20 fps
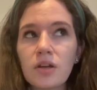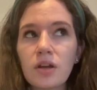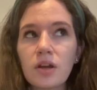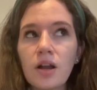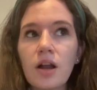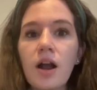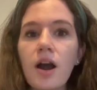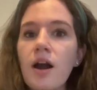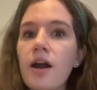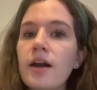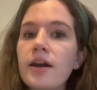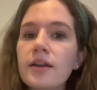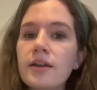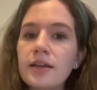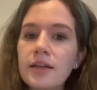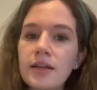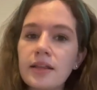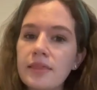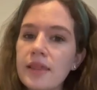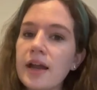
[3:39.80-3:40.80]
God
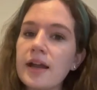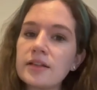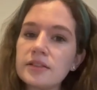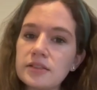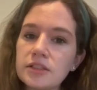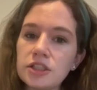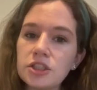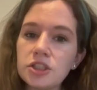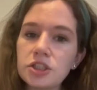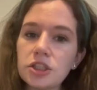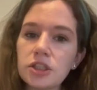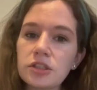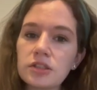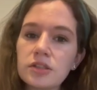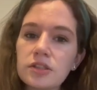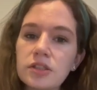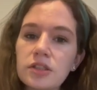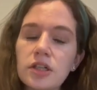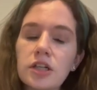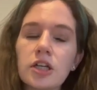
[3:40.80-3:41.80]
in that teacher,
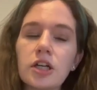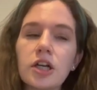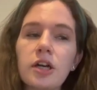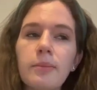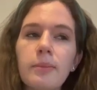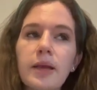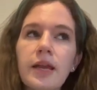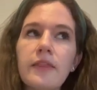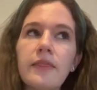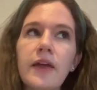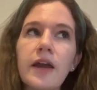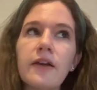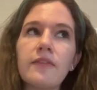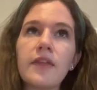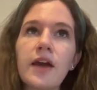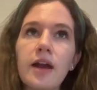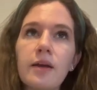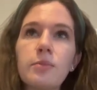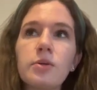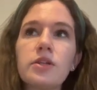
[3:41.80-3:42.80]
and
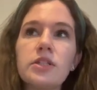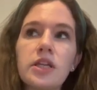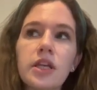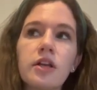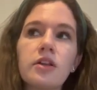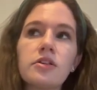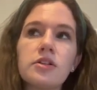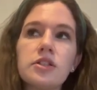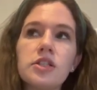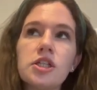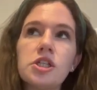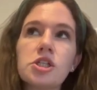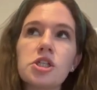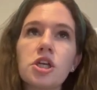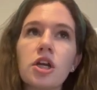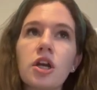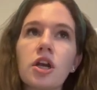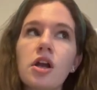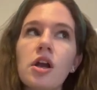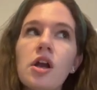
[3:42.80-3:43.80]
that particular
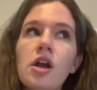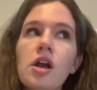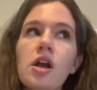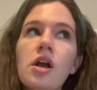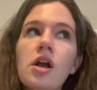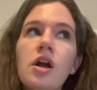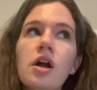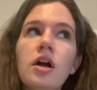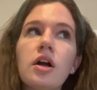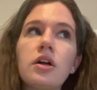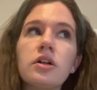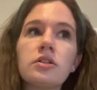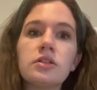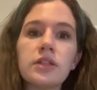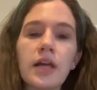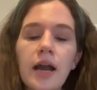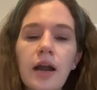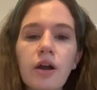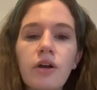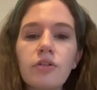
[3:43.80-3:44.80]
teacher
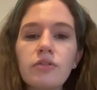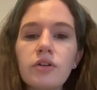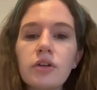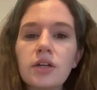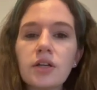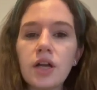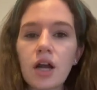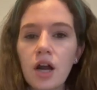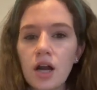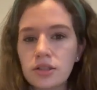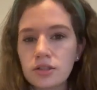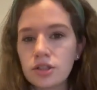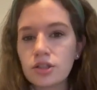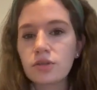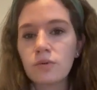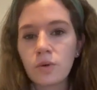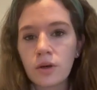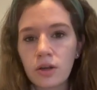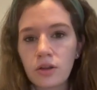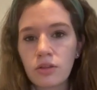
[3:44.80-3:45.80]
allowed God to
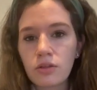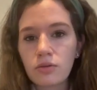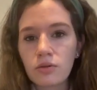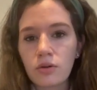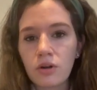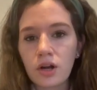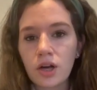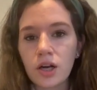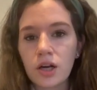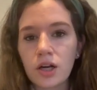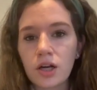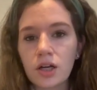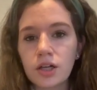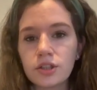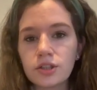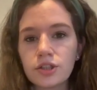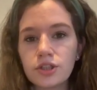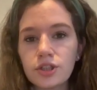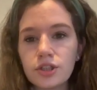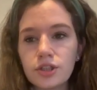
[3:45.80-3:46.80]
work through
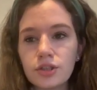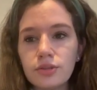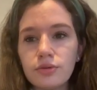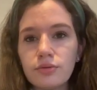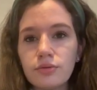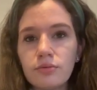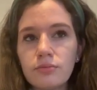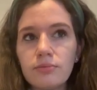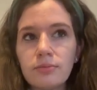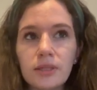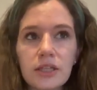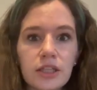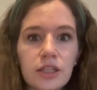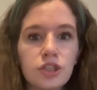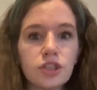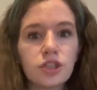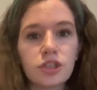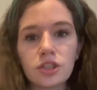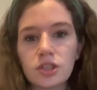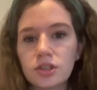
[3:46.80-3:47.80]
her to me
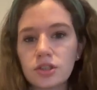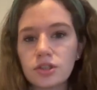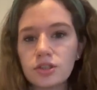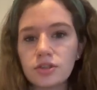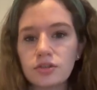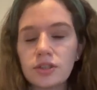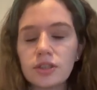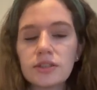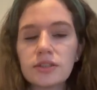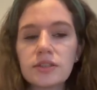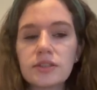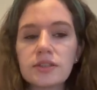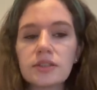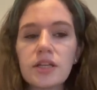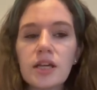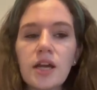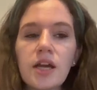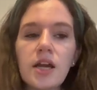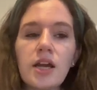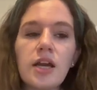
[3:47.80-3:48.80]
and to her students.
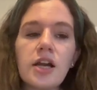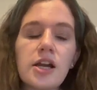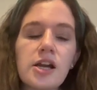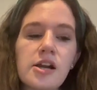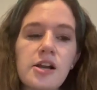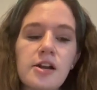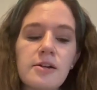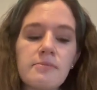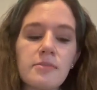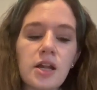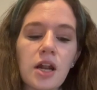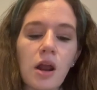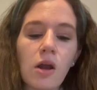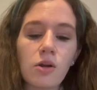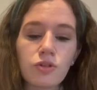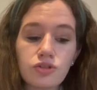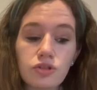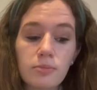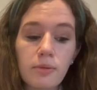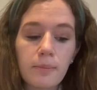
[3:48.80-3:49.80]
And I
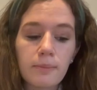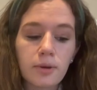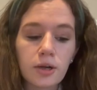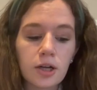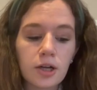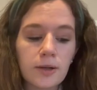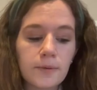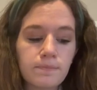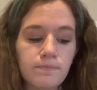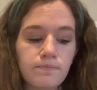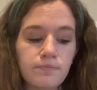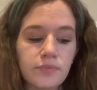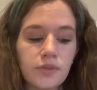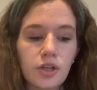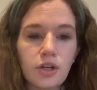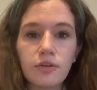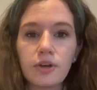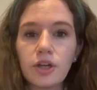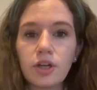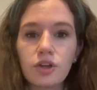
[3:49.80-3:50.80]
also remember,
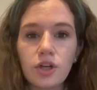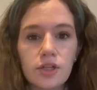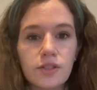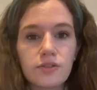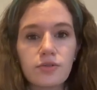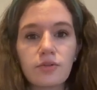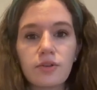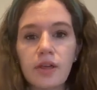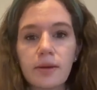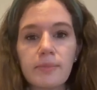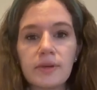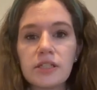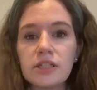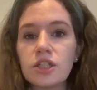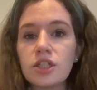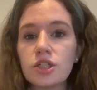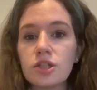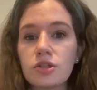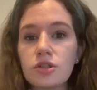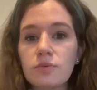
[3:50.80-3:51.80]
in grade school that my
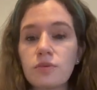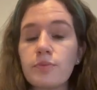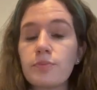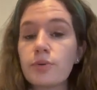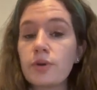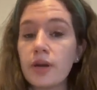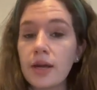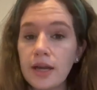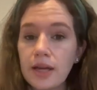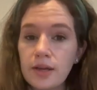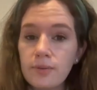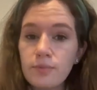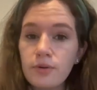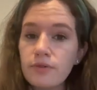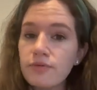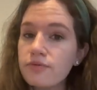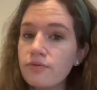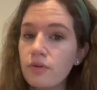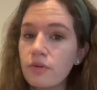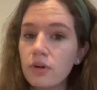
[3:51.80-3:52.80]
teachers would pray
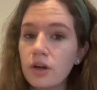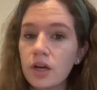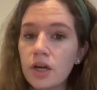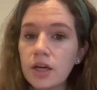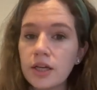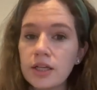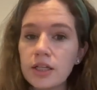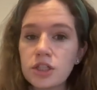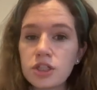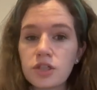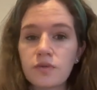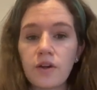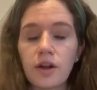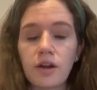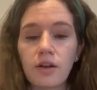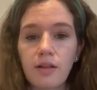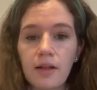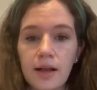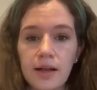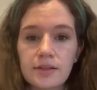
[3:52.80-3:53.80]
before each of our
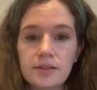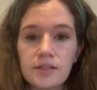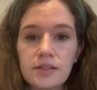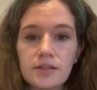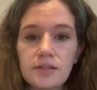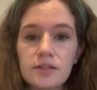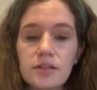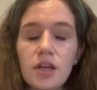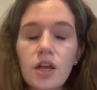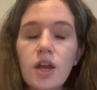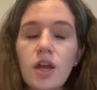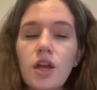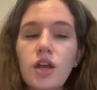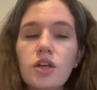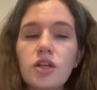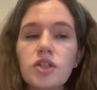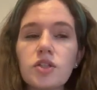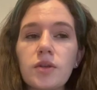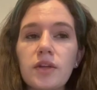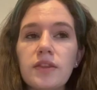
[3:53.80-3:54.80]
classes.
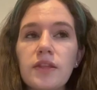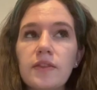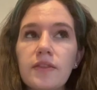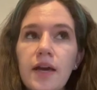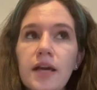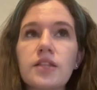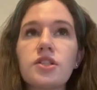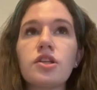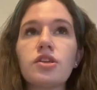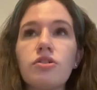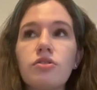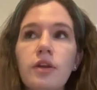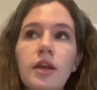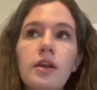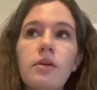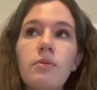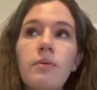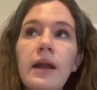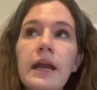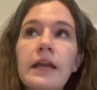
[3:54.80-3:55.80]
So I think that's a
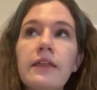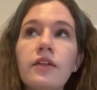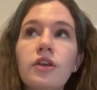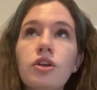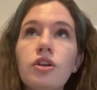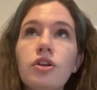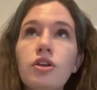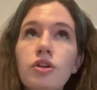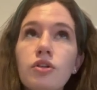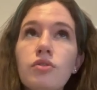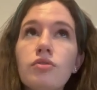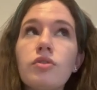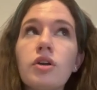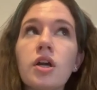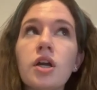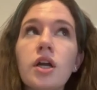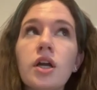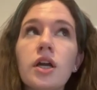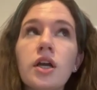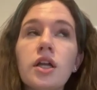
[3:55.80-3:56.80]
great way that you
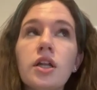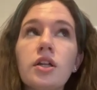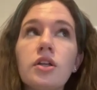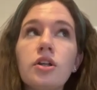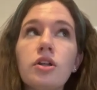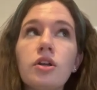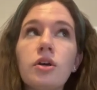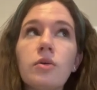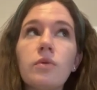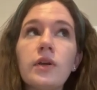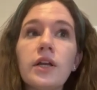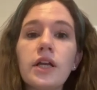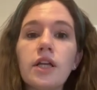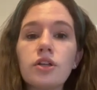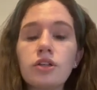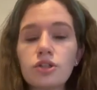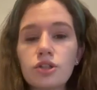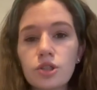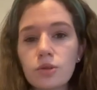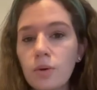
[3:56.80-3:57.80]
could,
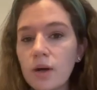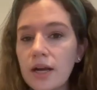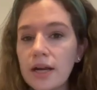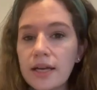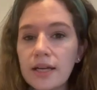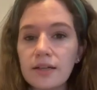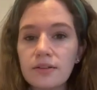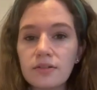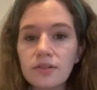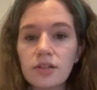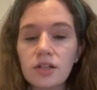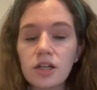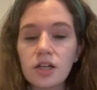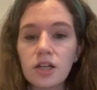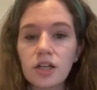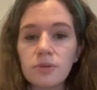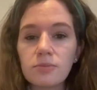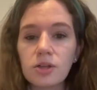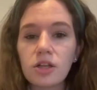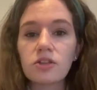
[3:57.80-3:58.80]
intertwine
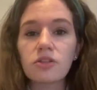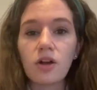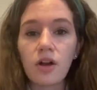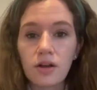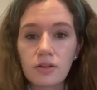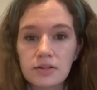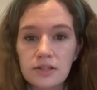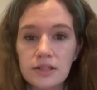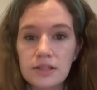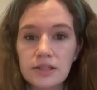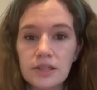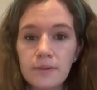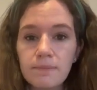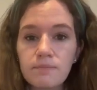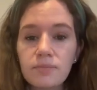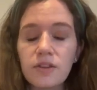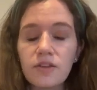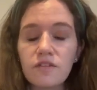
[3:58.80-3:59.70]
Catholicism, the